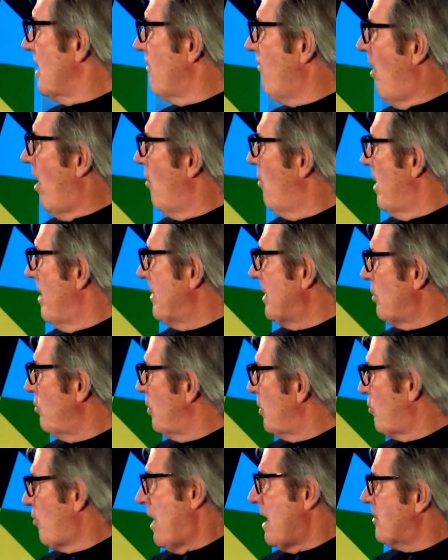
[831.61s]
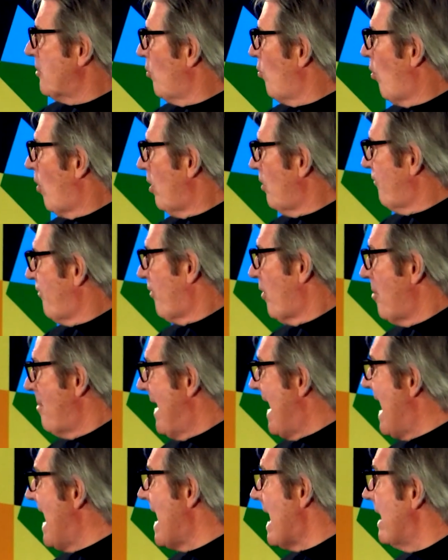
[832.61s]
of all women would rather work for a
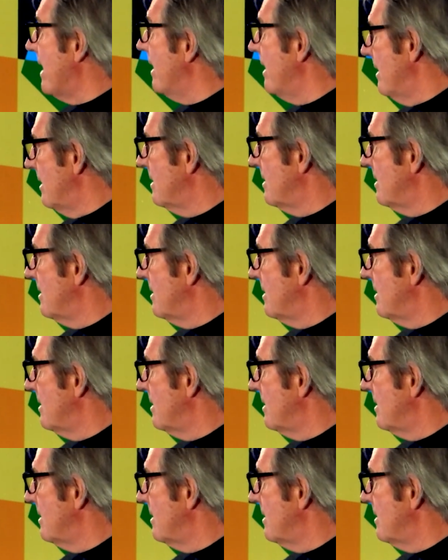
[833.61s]
man.